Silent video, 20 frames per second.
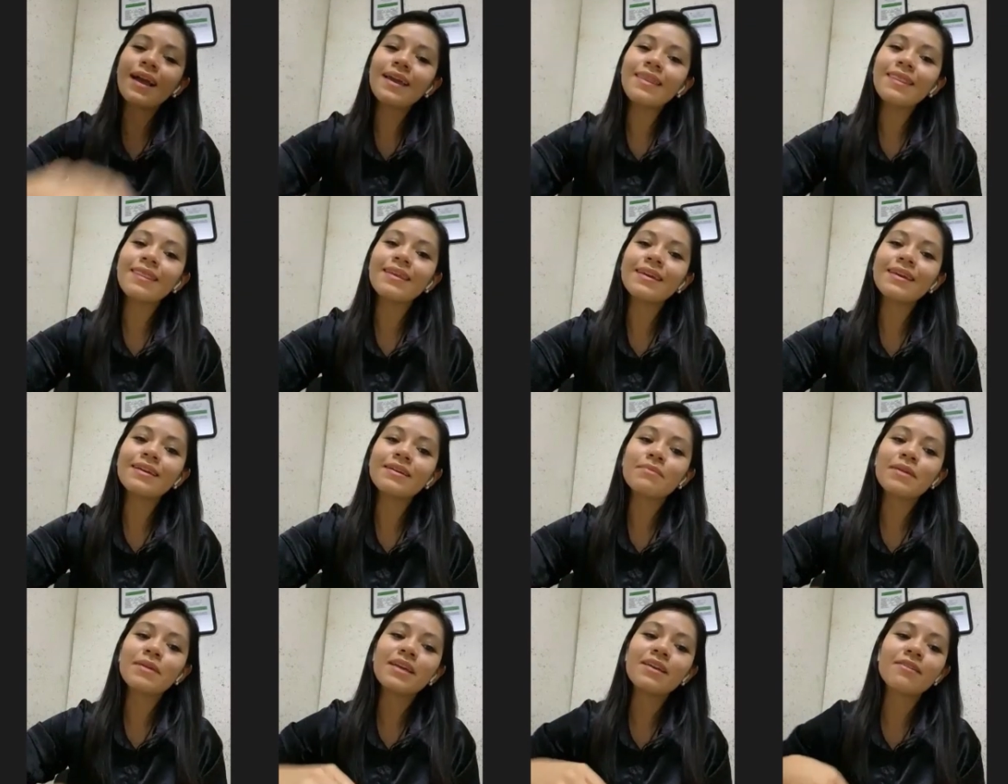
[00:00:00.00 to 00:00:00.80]
I
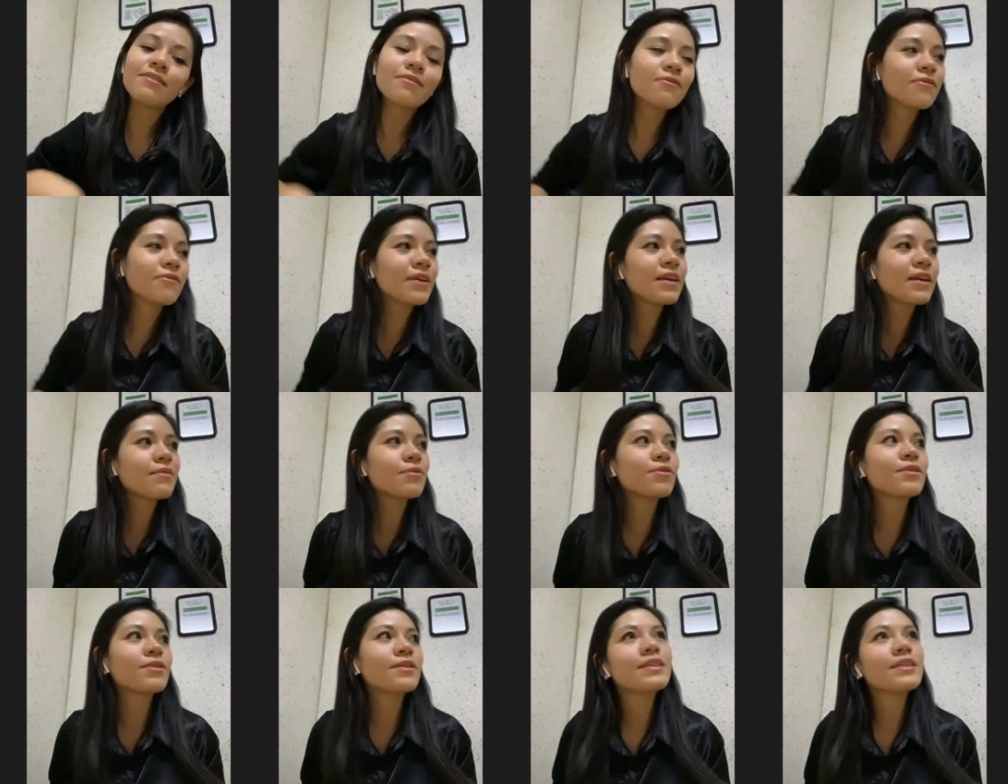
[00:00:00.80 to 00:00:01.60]
think my
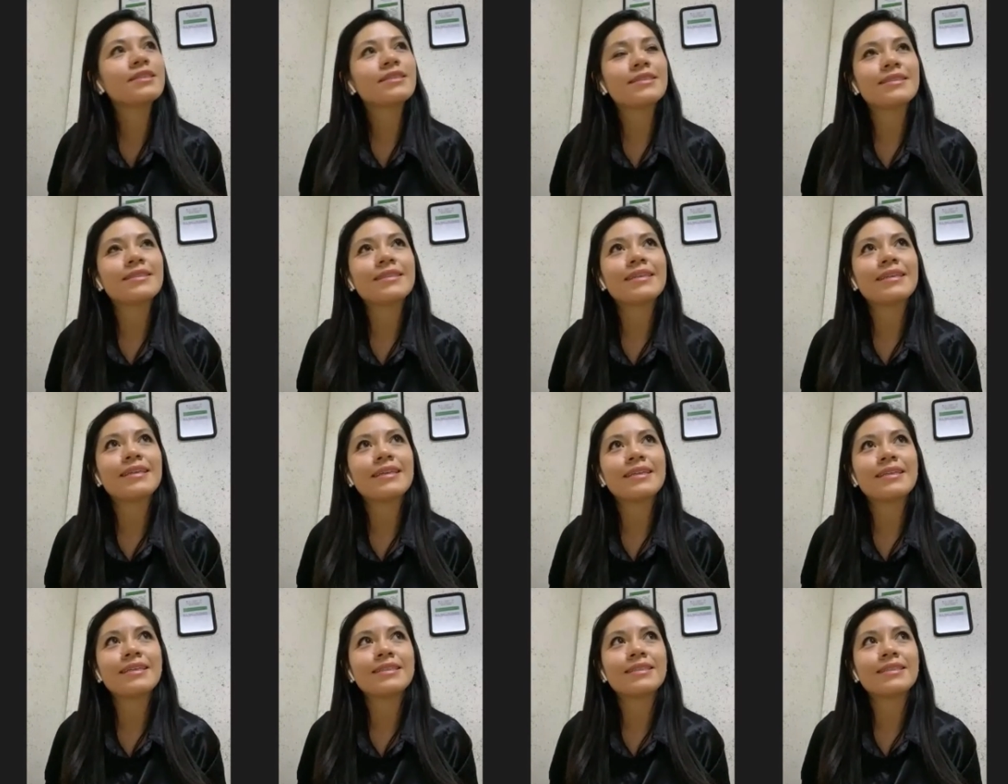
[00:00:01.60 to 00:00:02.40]
favorite
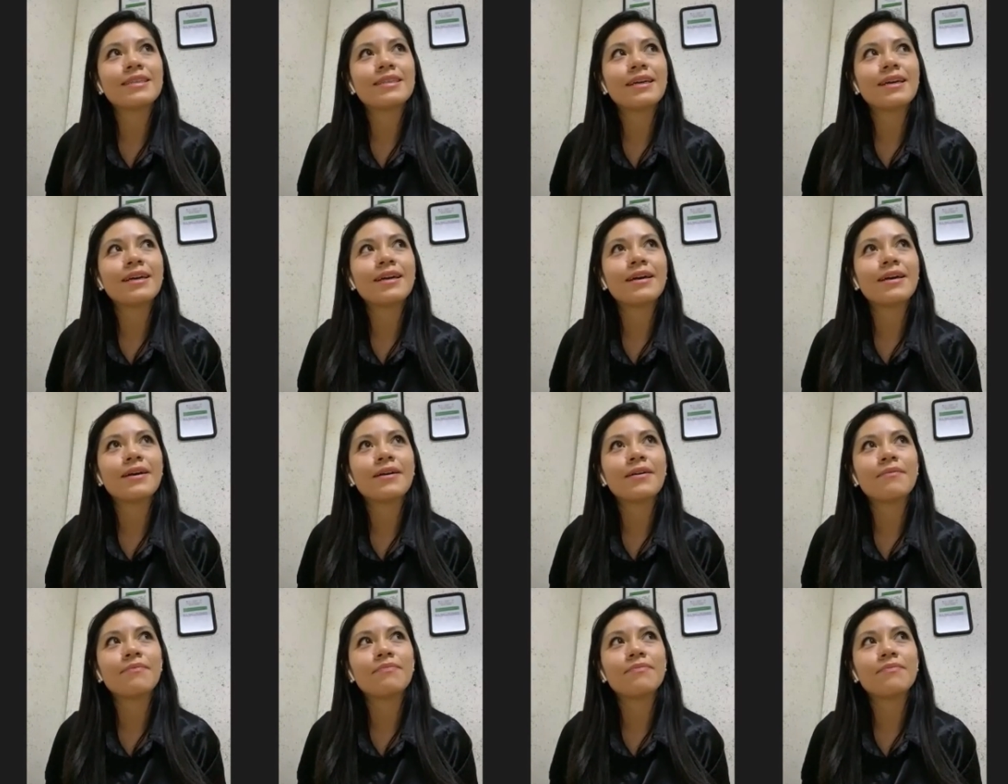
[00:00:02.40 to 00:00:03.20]
is
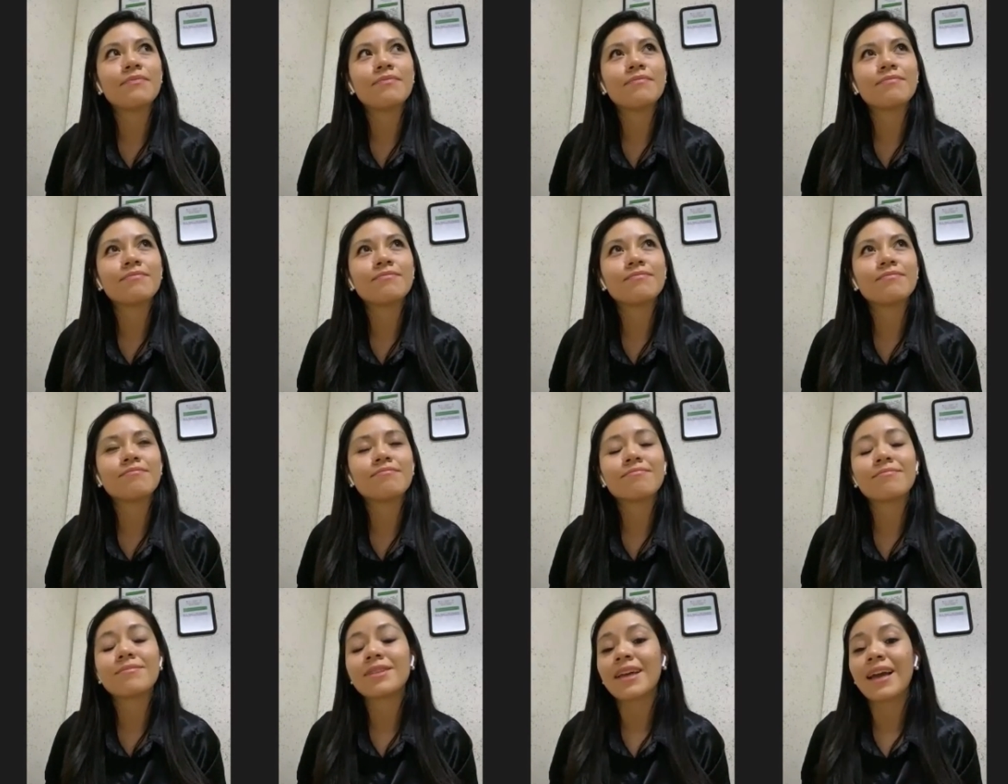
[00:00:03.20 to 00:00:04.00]
uh,
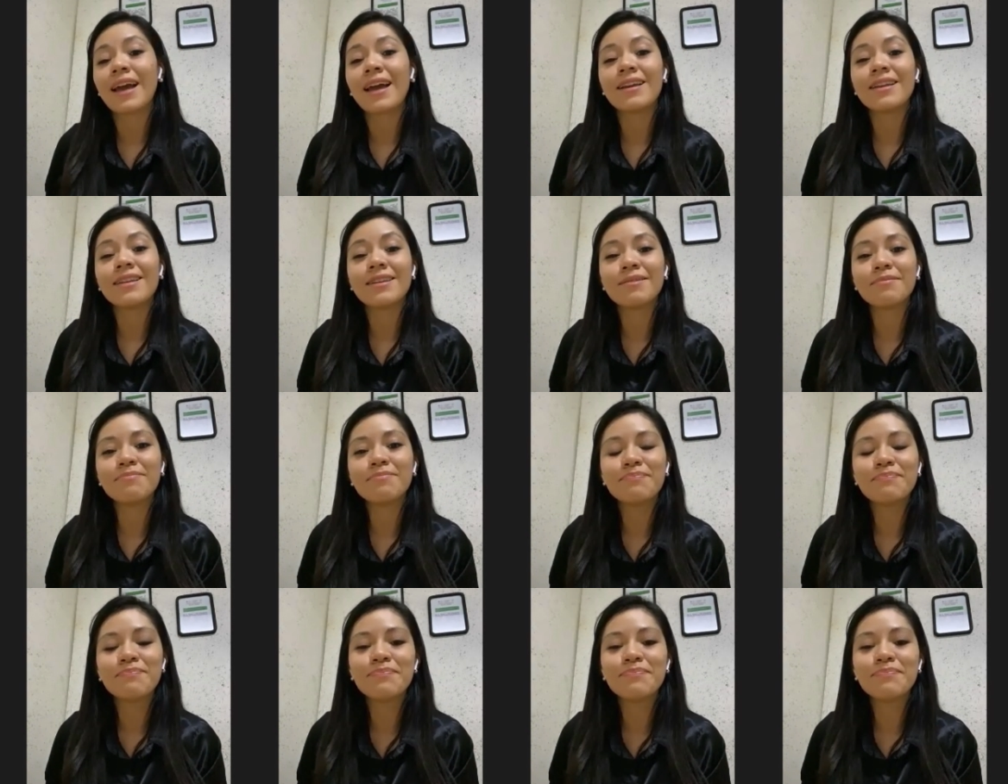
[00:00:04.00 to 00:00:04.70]
Canada.